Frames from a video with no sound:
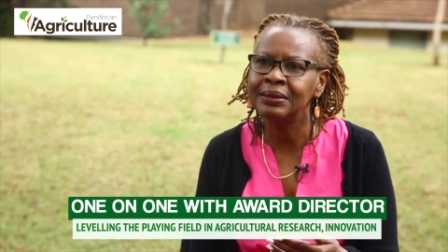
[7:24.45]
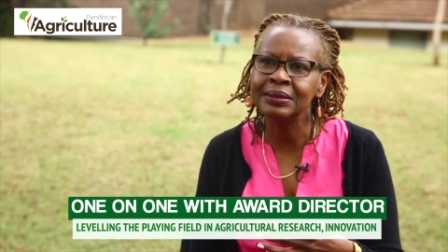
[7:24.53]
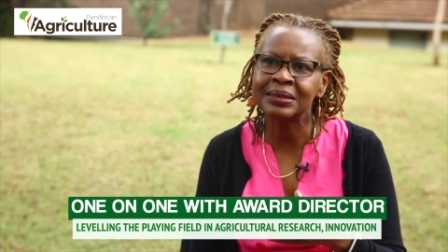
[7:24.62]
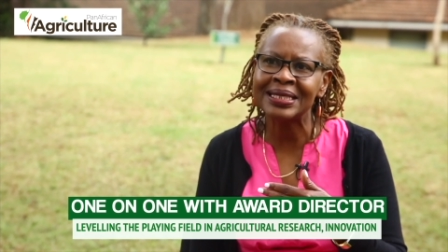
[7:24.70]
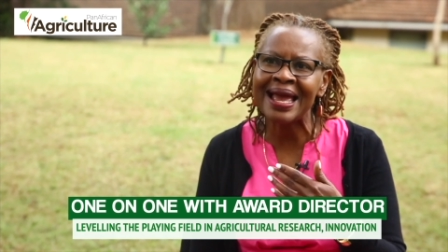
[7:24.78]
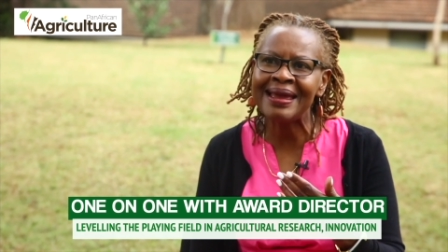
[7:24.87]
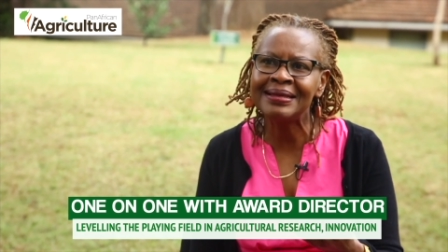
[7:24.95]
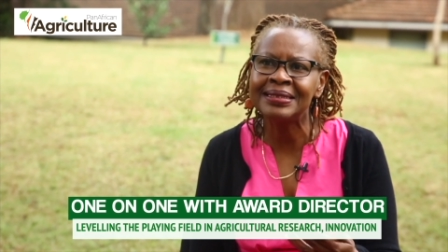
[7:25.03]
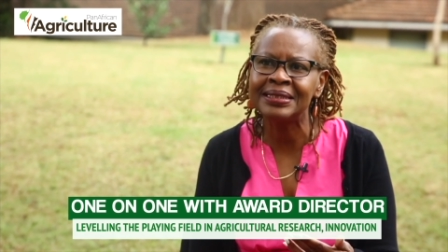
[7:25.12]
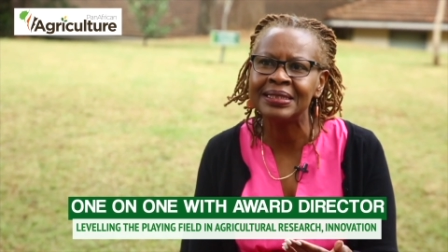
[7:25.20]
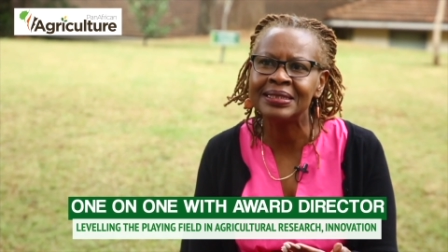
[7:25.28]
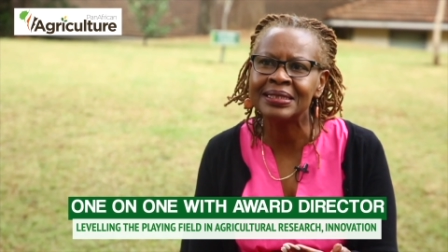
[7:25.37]

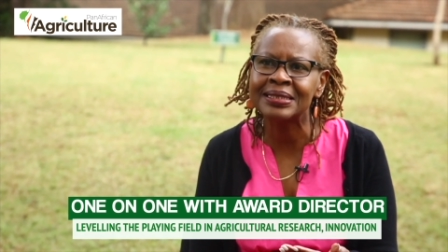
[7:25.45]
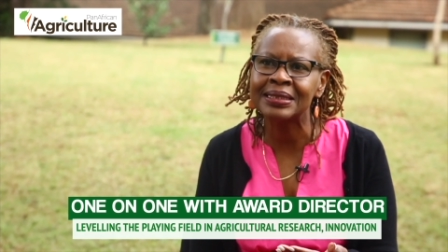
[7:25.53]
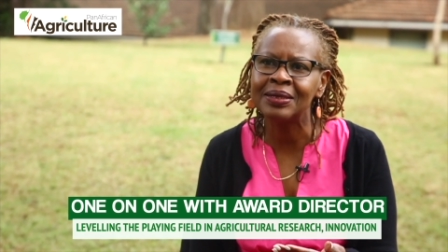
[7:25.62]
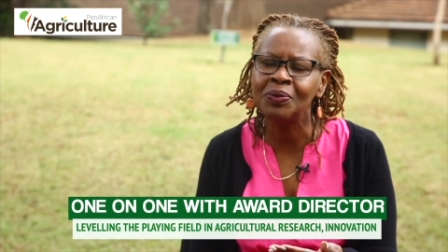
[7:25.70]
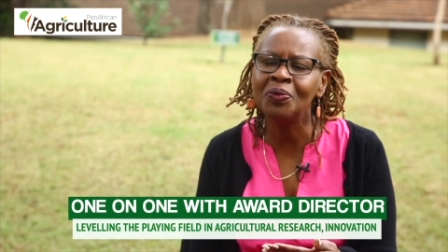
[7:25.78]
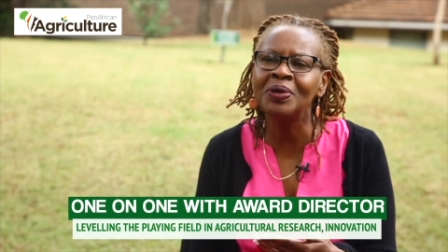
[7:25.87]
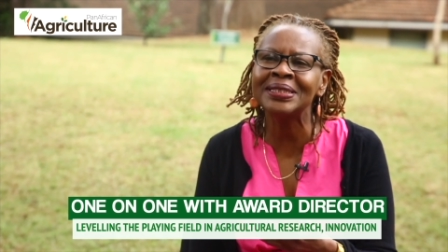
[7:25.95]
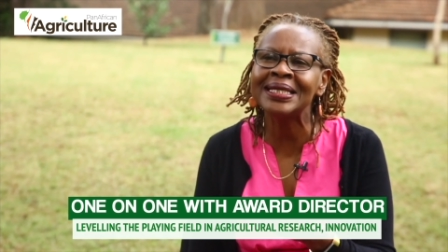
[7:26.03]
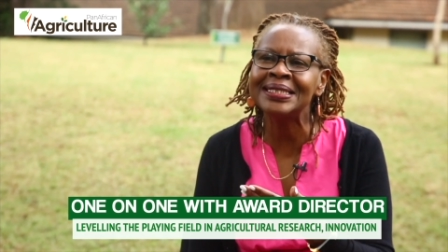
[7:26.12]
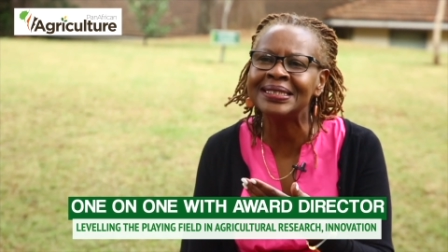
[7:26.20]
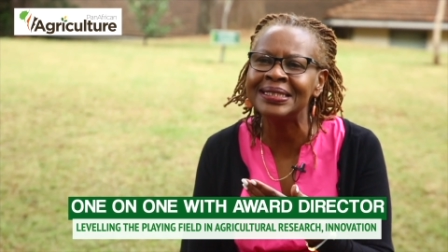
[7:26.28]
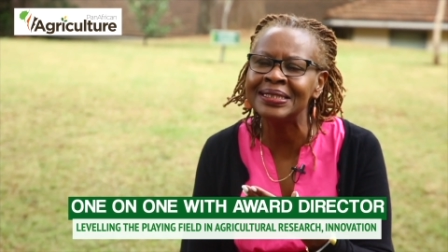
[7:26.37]
scientists, what
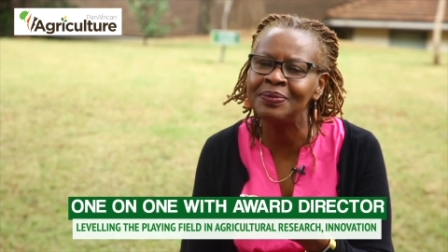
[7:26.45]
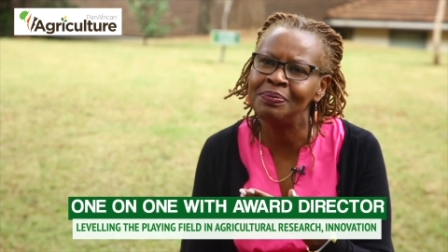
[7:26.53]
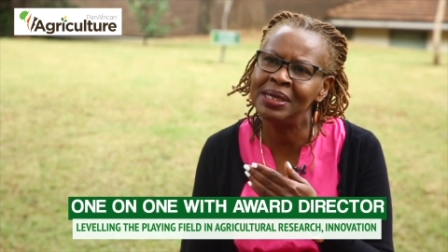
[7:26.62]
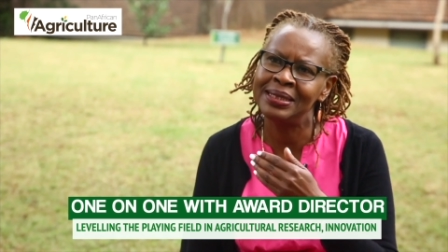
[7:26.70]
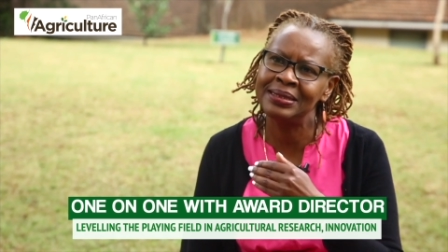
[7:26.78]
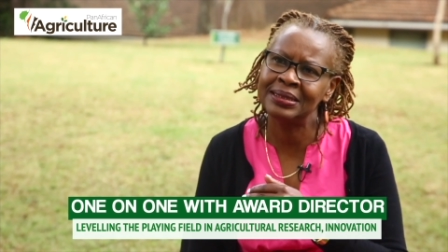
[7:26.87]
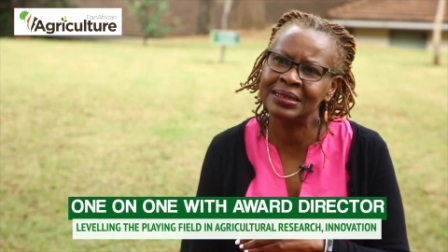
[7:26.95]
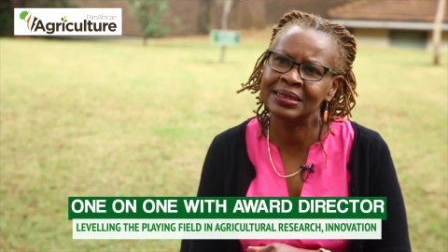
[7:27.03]
has it meant